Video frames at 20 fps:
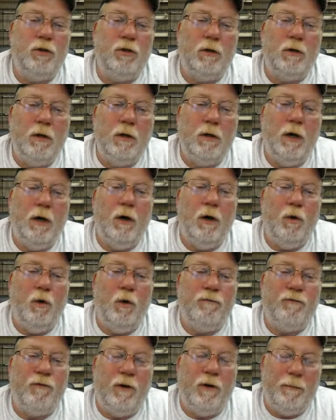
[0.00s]
to go
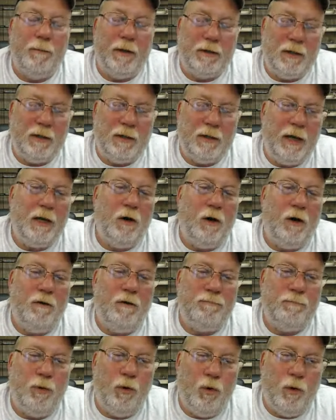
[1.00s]
from a
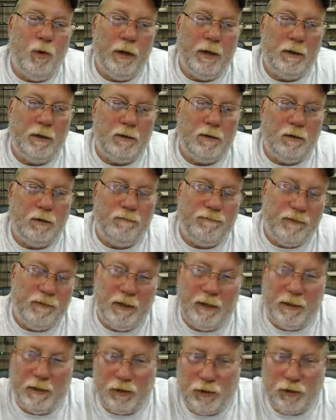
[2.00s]
takeoff point to
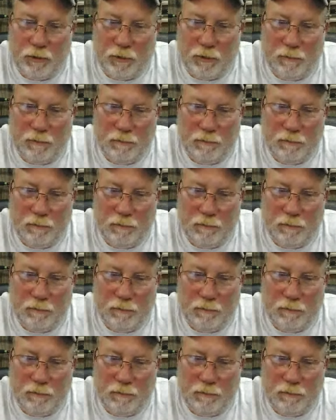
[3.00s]
fish?